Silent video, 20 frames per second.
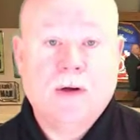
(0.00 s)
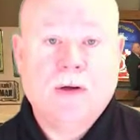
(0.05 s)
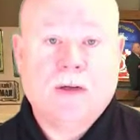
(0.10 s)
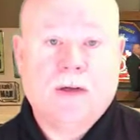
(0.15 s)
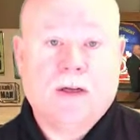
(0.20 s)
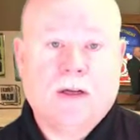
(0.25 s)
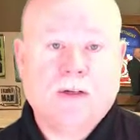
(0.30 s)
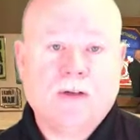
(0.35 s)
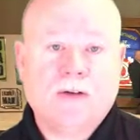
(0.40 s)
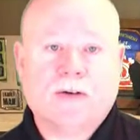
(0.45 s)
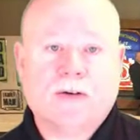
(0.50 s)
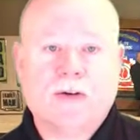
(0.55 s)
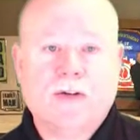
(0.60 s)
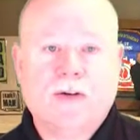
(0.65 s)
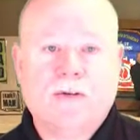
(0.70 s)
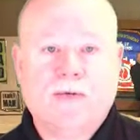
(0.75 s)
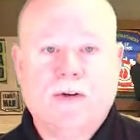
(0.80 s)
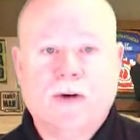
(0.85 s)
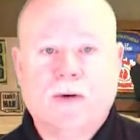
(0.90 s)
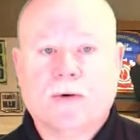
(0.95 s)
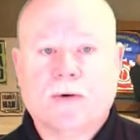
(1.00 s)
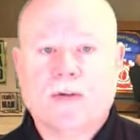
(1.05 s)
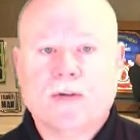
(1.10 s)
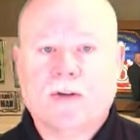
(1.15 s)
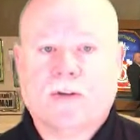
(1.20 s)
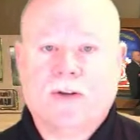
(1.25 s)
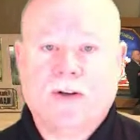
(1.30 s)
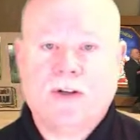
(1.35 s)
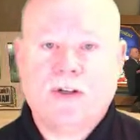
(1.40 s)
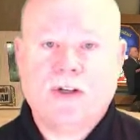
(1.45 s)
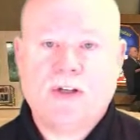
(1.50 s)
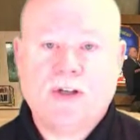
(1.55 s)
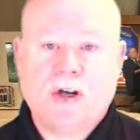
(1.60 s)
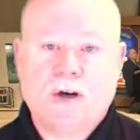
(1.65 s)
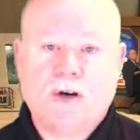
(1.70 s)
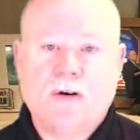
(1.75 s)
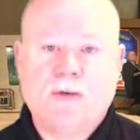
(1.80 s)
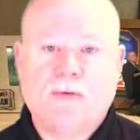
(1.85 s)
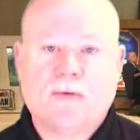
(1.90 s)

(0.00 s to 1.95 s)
the listeners and viewers of this show,